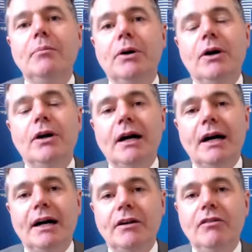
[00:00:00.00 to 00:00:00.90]

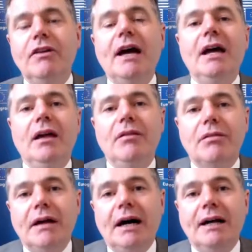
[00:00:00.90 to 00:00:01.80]
But you
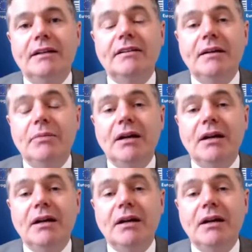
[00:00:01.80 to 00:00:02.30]
raise, and indeed